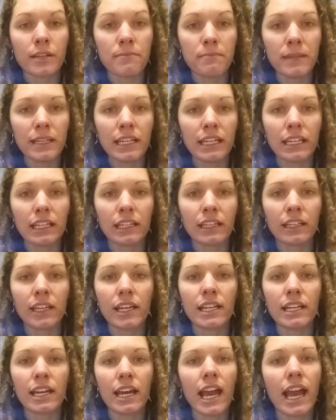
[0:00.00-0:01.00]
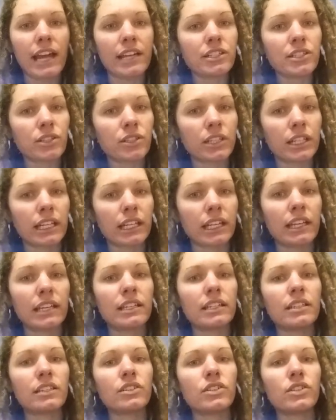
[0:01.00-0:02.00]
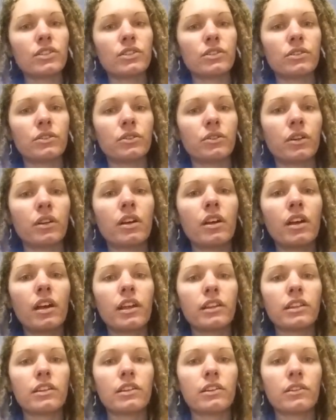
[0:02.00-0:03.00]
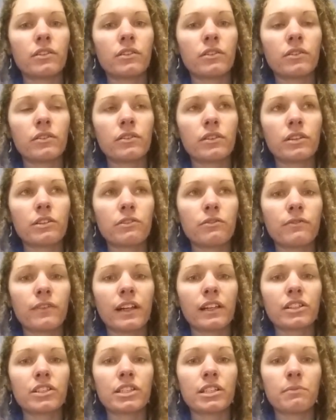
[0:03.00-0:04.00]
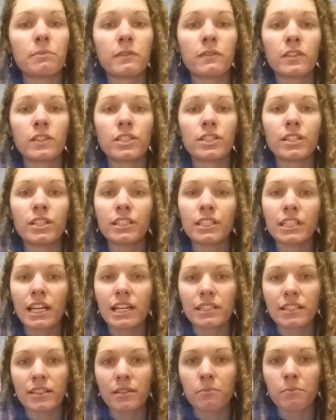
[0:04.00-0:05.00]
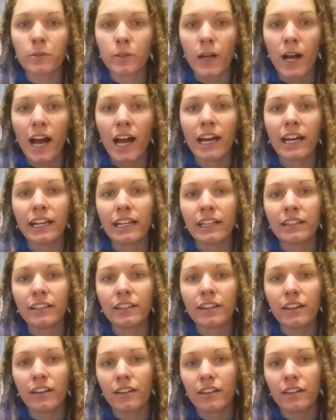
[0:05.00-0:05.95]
committing and entering into the fellowship of the church as the bride